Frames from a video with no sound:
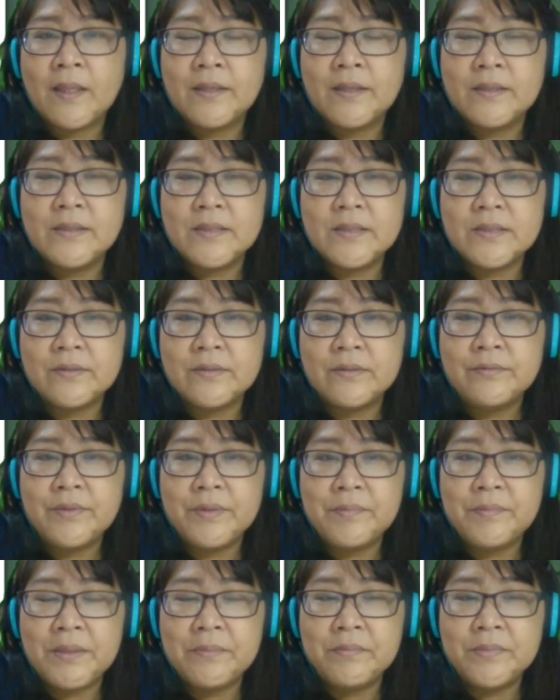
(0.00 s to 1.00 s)
So
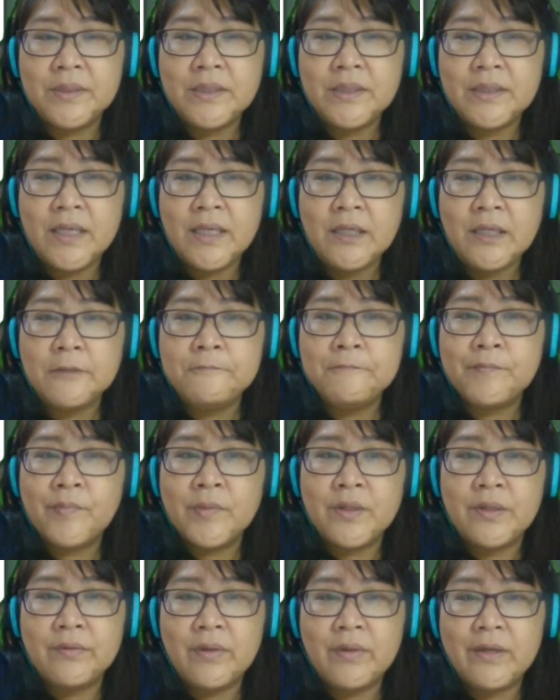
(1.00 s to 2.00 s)
remember that
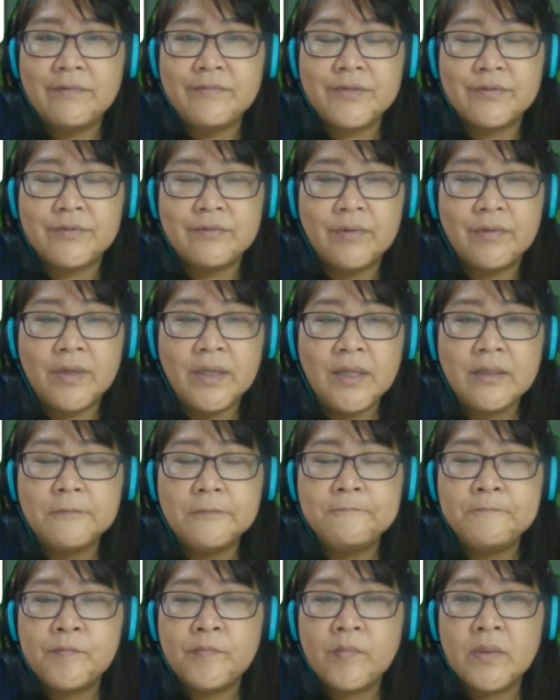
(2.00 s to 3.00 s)
you have to write
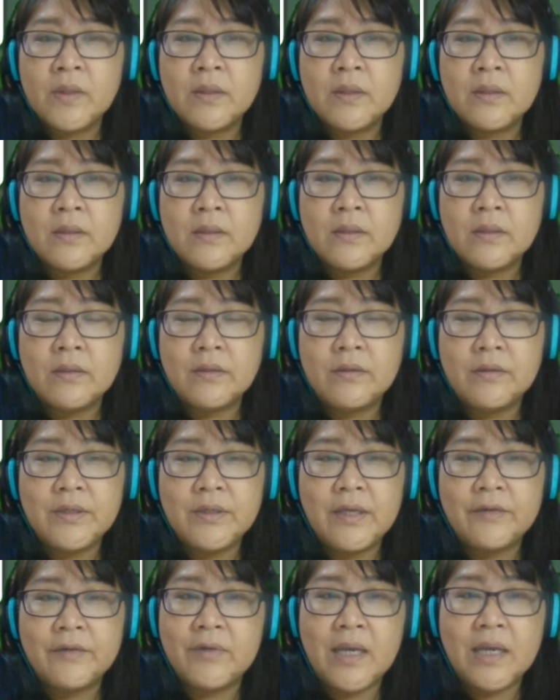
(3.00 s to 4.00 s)
or
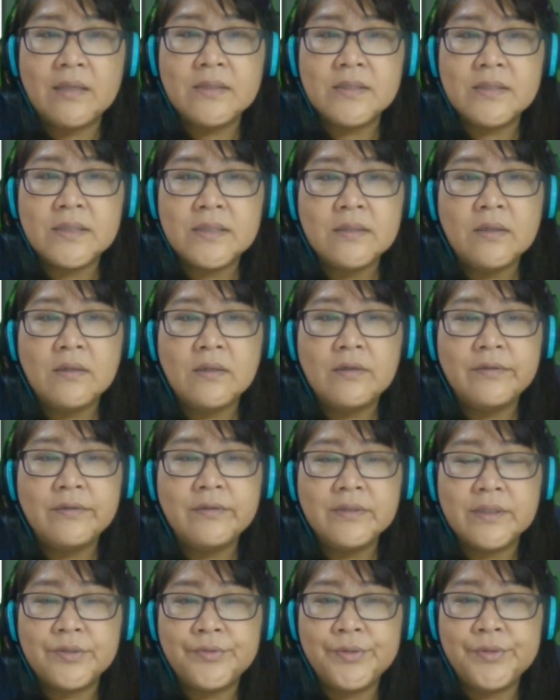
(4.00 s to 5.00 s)
you have to answer all
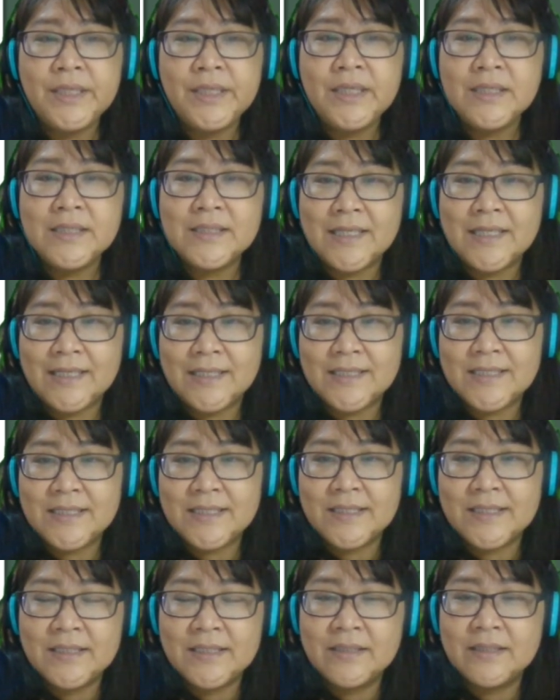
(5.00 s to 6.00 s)
the 3
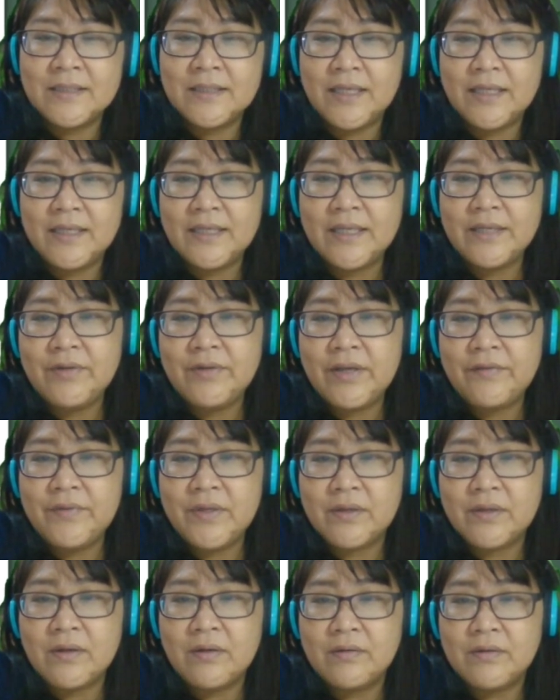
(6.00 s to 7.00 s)
tasks. And then you have
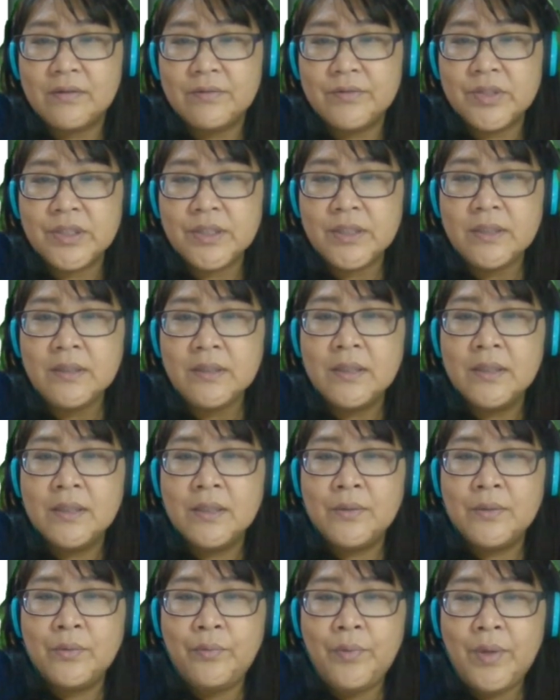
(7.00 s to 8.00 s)
the conclusion.
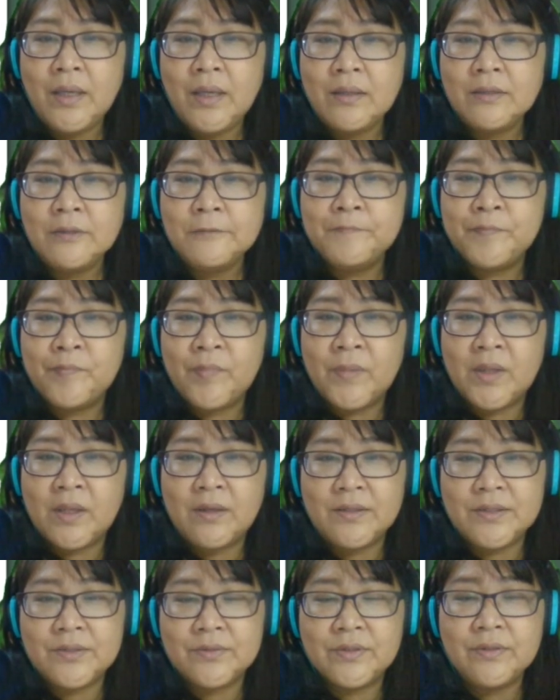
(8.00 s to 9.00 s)
Well,
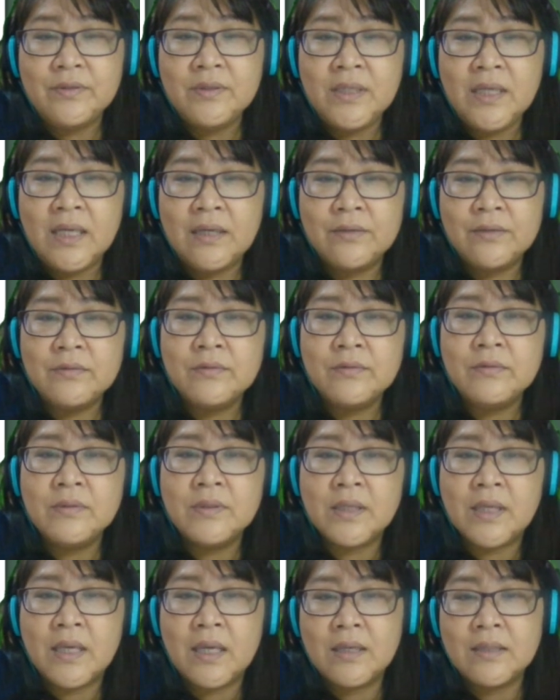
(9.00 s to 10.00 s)
got to go now.
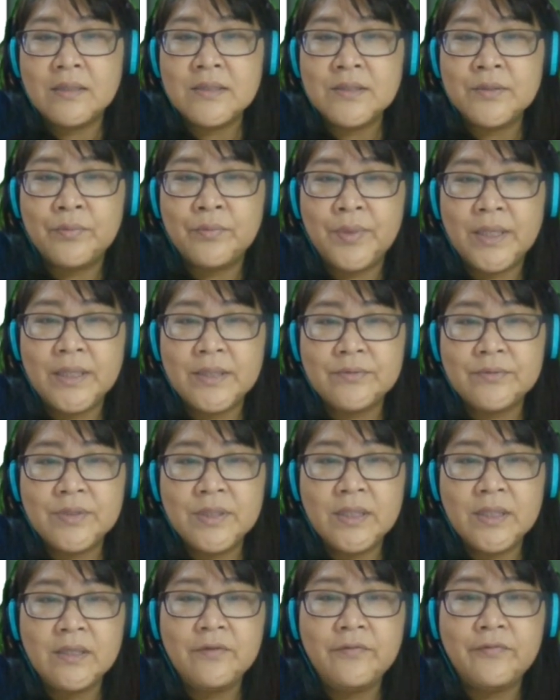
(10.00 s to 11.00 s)
Can't wait to
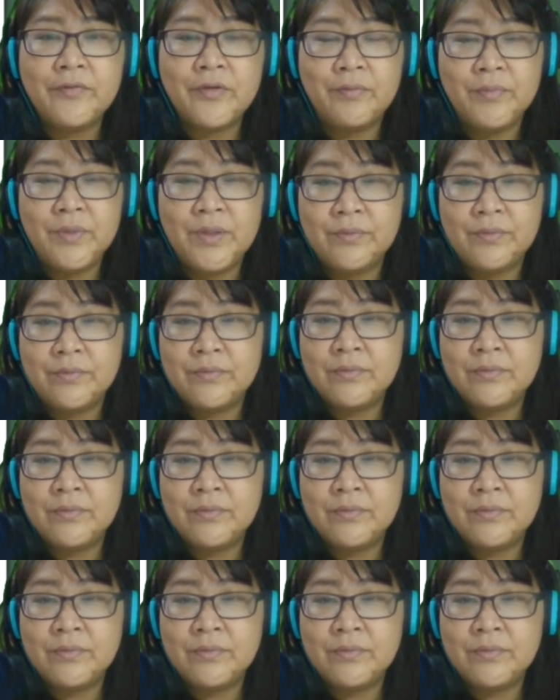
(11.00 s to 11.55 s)
hear from you.